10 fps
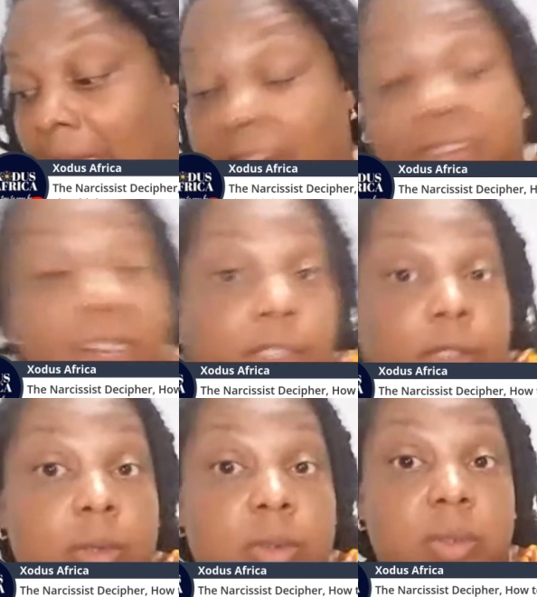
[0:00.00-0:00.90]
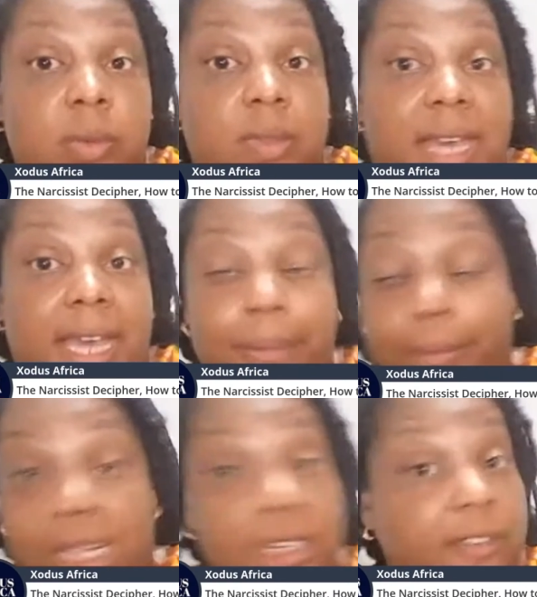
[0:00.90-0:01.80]
And if I don't do that,
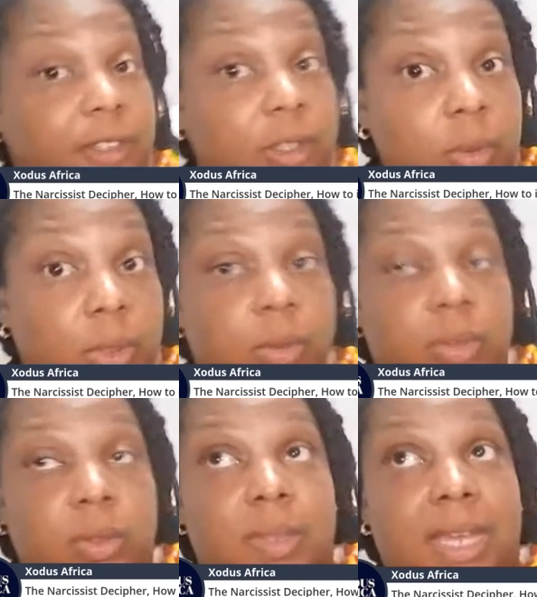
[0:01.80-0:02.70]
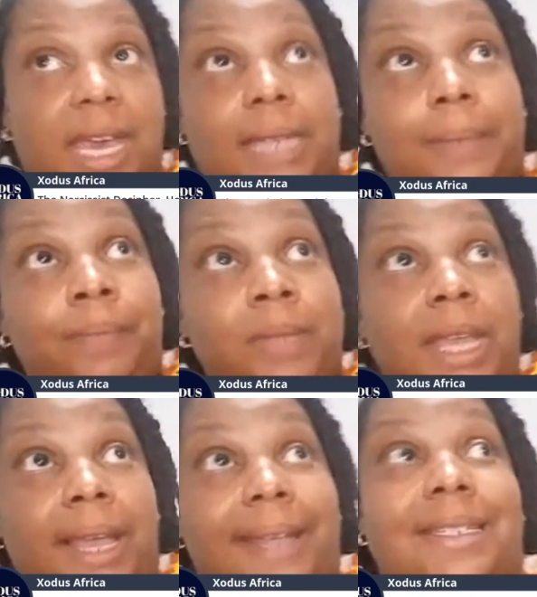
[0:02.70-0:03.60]
and if you don't do that
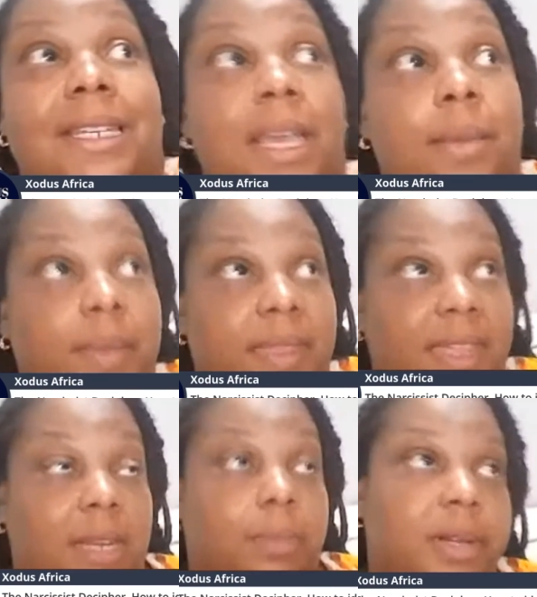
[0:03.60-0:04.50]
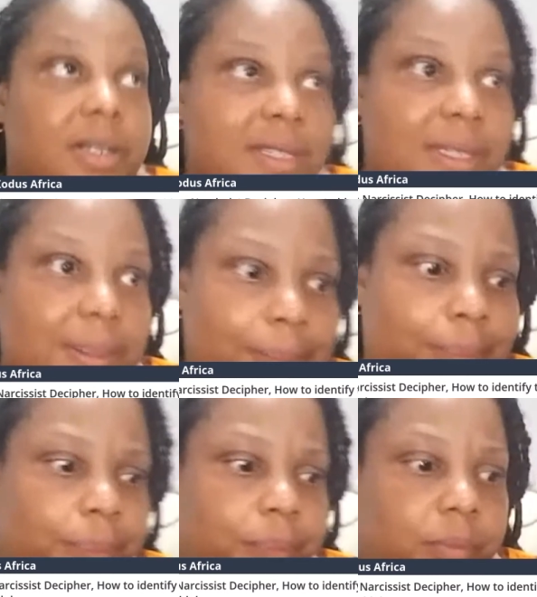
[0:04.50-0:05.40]
as an empathetic person,
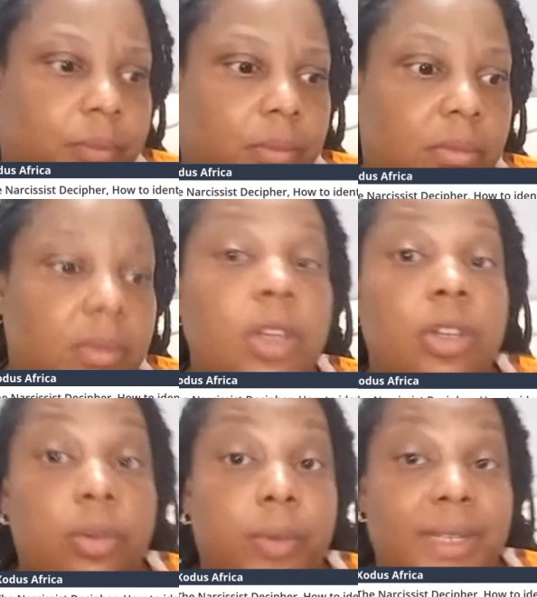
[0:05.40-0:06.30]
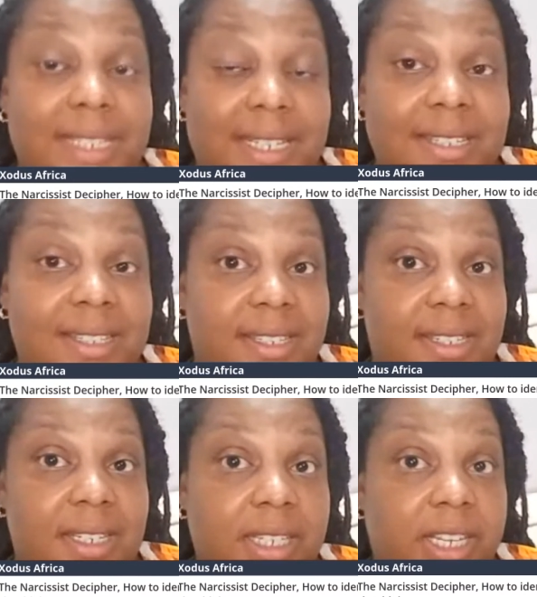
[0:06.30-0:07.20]
you're going to
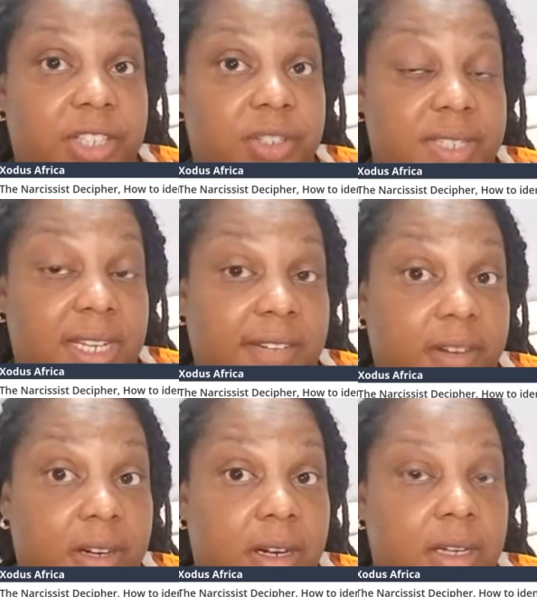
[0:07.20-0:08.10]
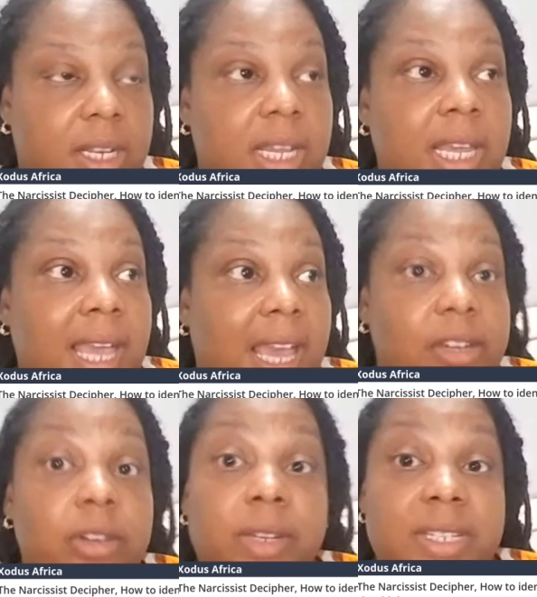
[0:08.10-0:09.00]
consistently get yourself hurt, and
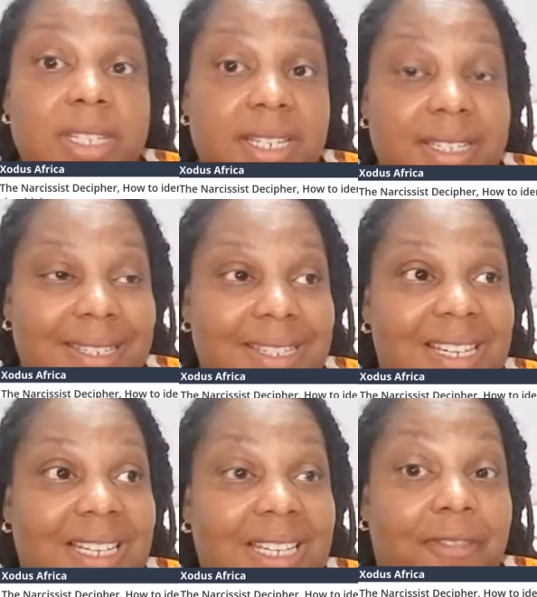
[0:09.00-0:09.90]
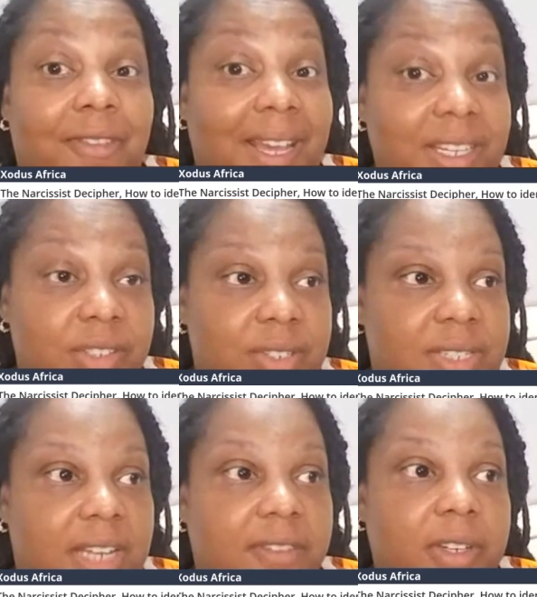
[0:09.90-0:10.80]
you're going to consistently find
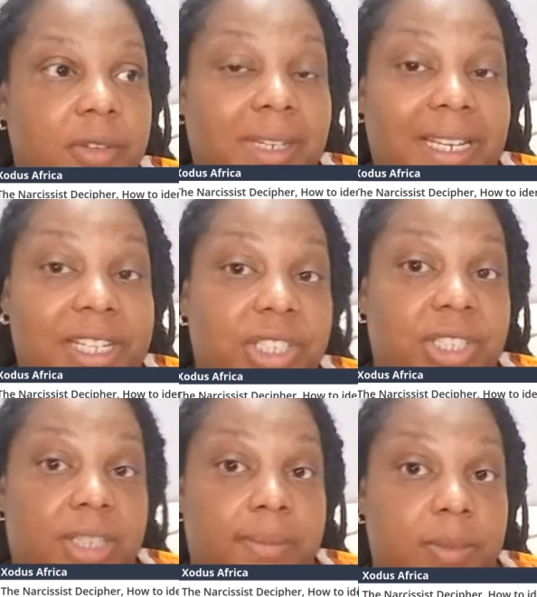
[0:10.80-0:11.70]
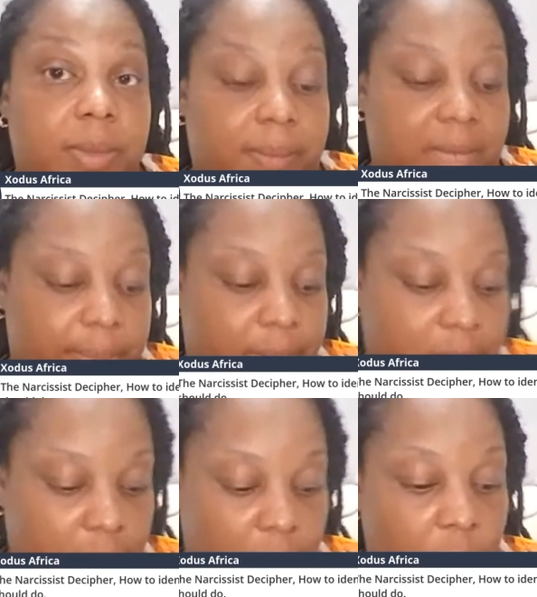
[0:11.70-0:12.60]
yourself in relationships with
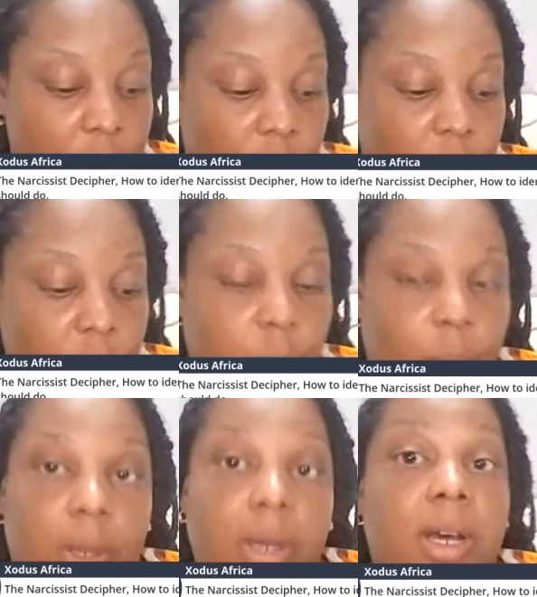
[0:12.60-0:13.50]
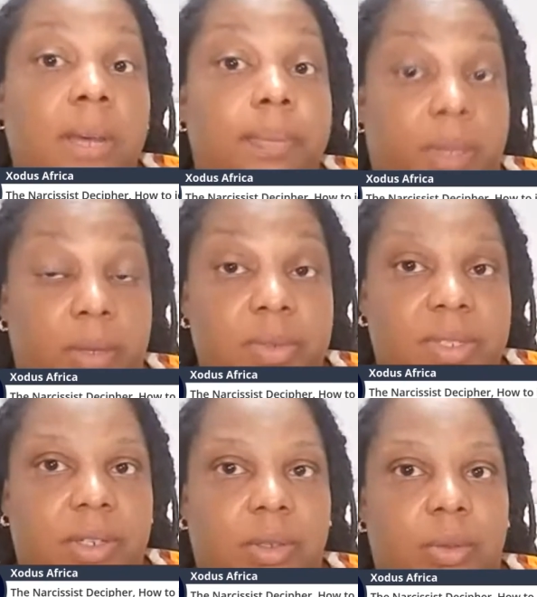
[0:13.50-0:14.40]
people who
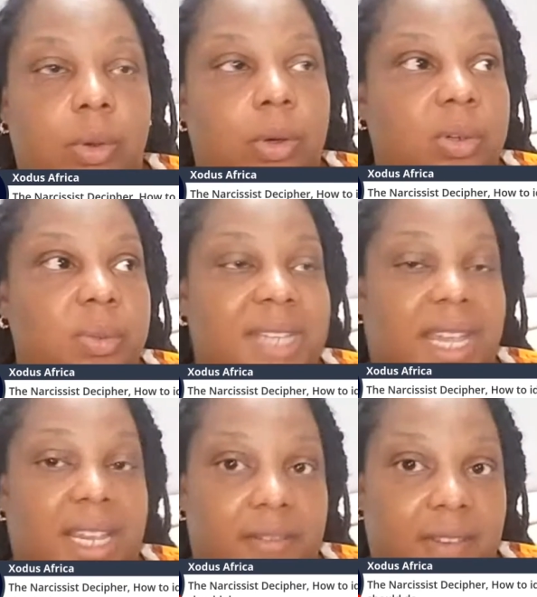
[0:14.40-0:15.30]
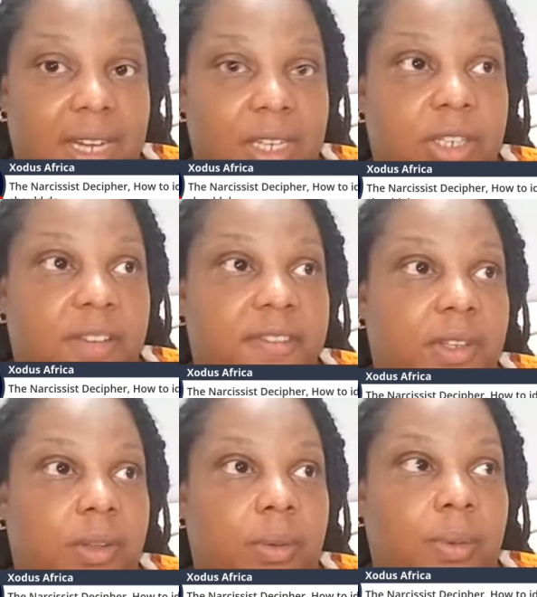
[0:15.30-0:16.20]
abuse you or who take advantage of
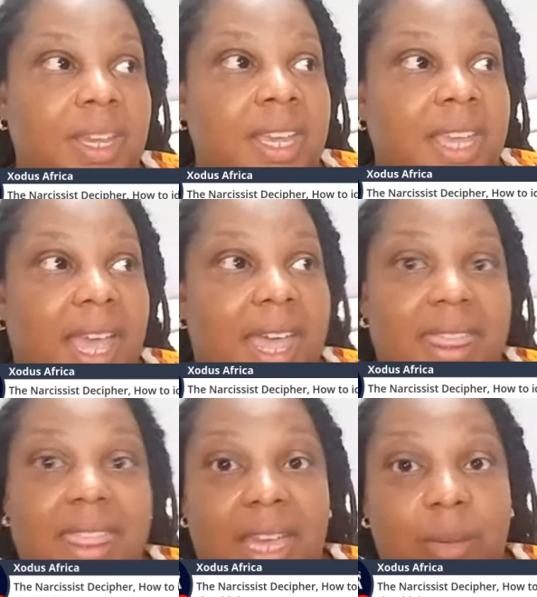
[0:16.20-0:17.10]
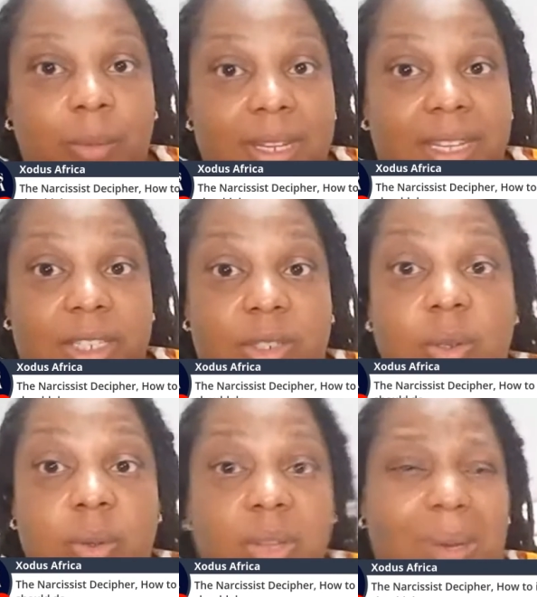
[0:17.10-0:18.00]
you. And then when they
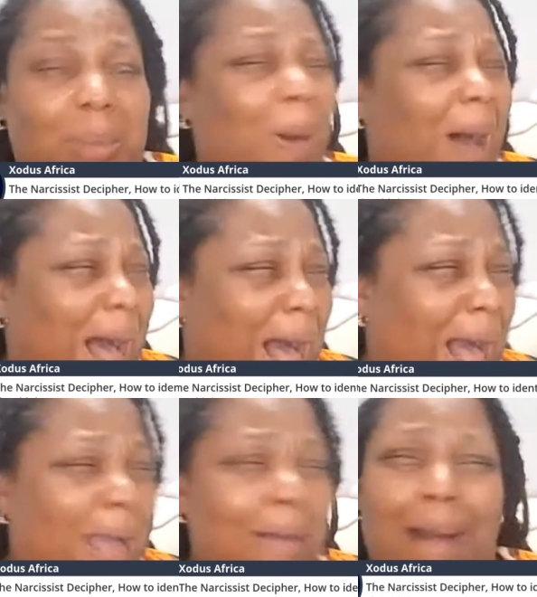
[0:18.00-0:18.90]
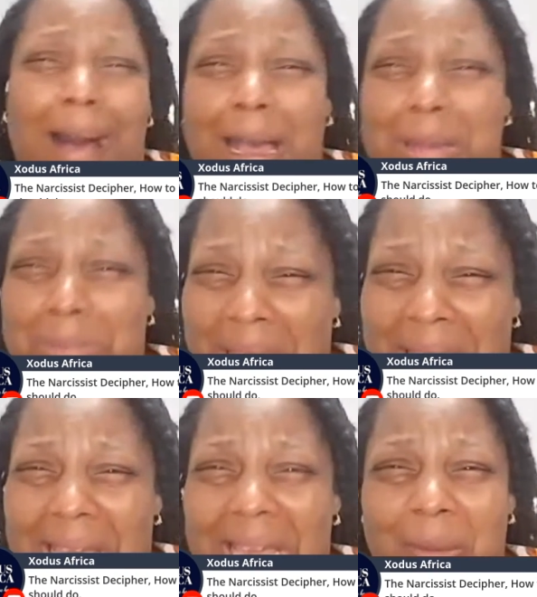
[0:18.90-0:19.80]
do, you go, why
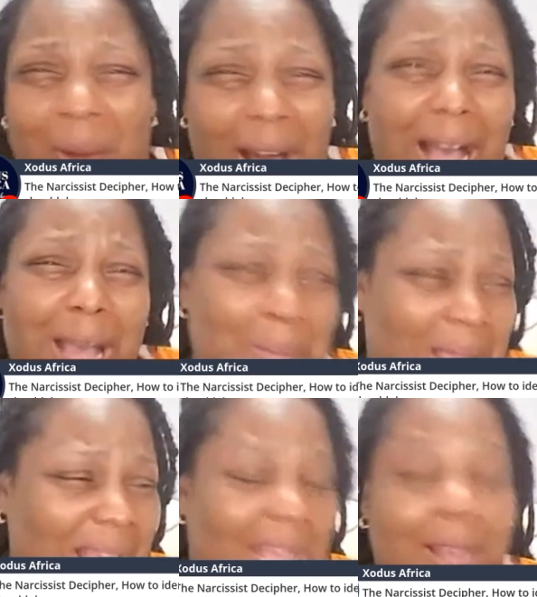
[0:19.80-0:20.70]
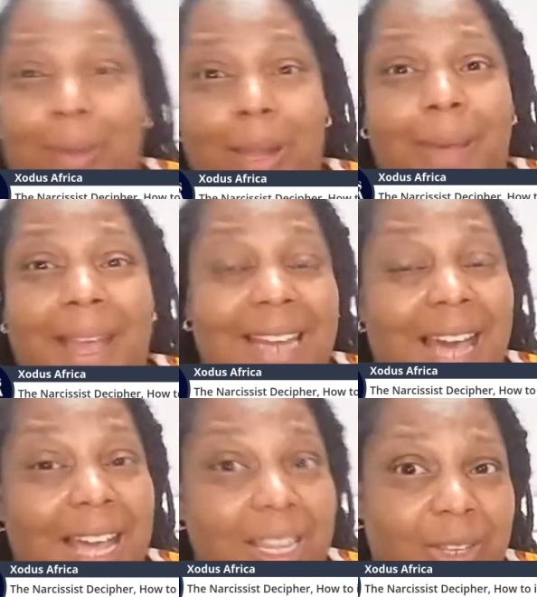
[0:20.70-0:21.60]
me? Why me? Well, why
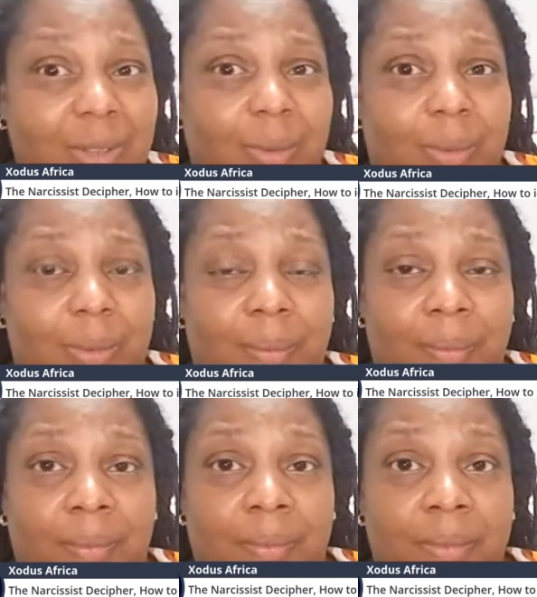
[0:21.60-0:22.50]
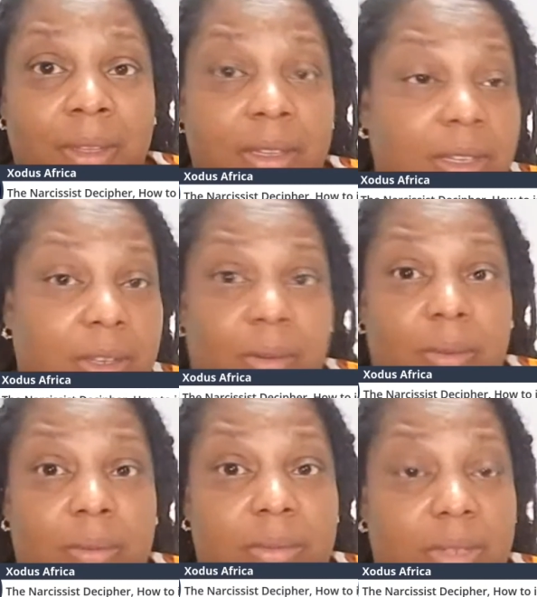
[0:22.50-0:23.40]
not you? You